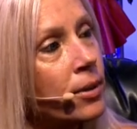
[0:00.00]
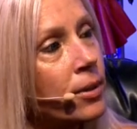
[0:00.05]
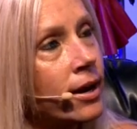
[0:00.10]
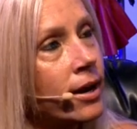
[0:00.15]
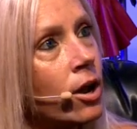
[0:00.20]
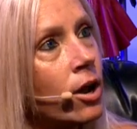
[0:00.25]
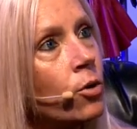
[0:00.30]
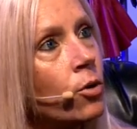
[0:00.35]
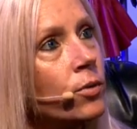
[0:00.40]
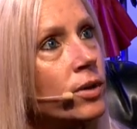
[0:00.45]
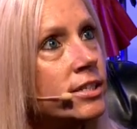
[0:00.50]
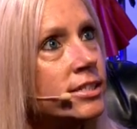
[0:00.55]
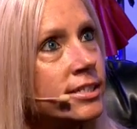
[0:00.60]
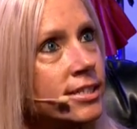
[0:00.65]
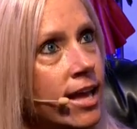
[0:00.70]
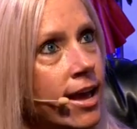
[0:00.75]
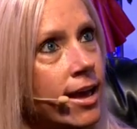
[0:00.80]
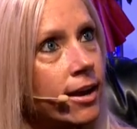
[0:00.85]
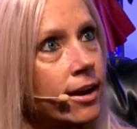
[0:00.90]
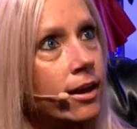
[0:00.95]
And I always
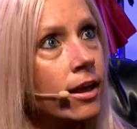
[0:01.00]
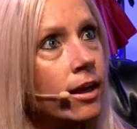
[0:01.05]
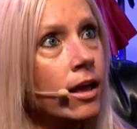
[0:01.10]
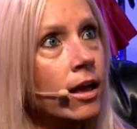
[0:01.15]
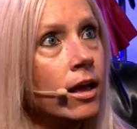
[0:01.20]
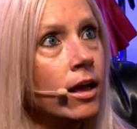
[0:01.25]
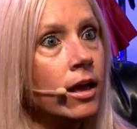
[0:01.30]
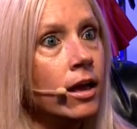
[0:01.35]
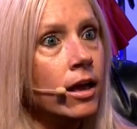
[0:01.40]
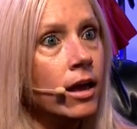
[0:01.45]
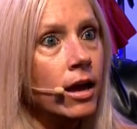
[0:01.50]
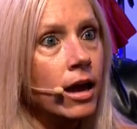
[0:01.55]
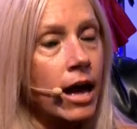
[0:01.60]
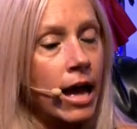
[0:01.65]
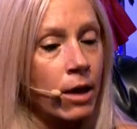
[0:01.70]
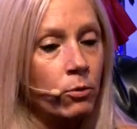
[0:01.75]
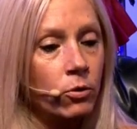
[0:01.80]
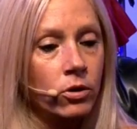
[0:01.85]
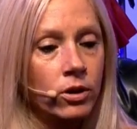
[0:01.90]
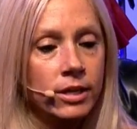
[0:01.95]
said,
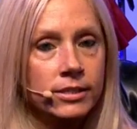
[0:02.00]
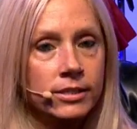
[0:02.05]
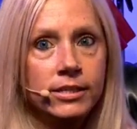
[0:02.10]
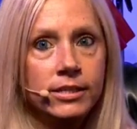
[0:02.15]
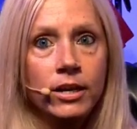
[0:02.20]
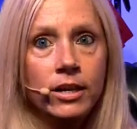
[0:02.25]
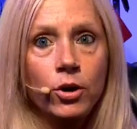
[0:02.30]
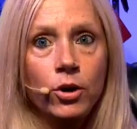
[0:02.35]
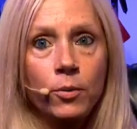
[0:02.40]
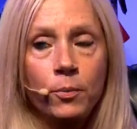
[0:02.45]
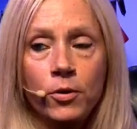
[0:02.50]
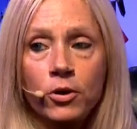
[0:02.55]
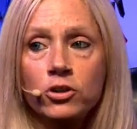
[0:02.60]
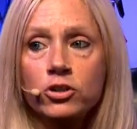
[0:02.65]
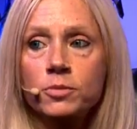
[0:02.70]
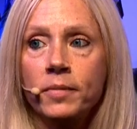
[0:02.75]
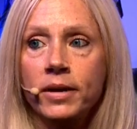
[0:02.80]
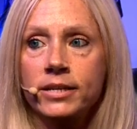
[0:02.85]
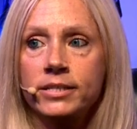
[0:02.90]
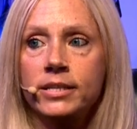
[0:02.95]
I will continue to
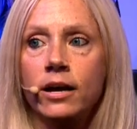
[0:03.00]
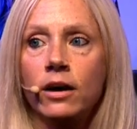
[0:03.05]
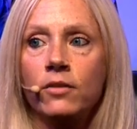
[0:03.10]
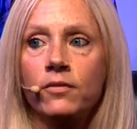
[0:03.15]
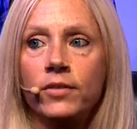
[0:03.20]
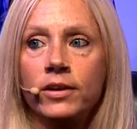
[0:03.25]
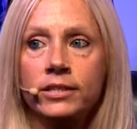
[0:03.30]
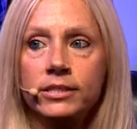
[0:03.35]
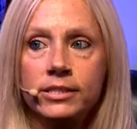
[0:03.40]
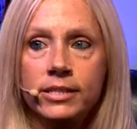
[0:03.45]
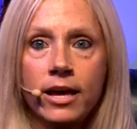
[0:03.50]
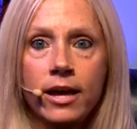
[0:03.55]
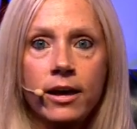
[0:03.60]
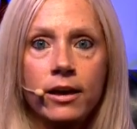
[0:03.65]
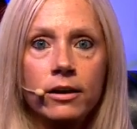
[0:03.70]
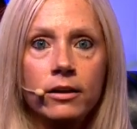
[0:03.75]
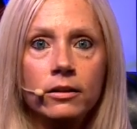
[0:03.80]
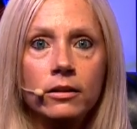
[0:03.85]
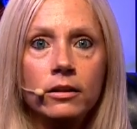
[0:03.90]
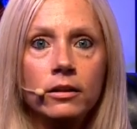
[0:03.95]
push myself
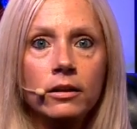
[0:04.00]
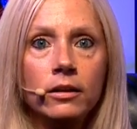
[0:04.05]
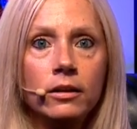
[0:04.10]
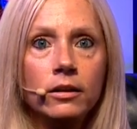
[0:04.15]
until